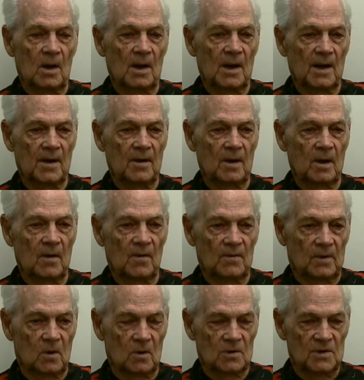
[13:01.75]
And
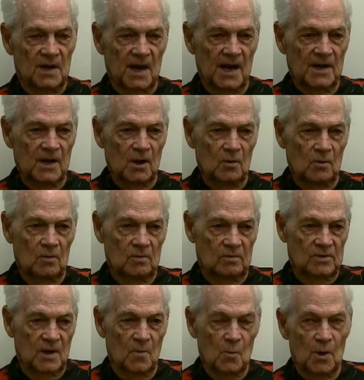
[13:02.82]
of course they had to go
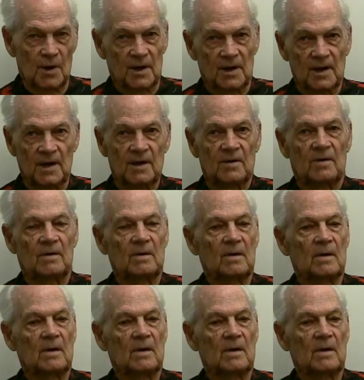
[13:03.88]
somewhere to eat,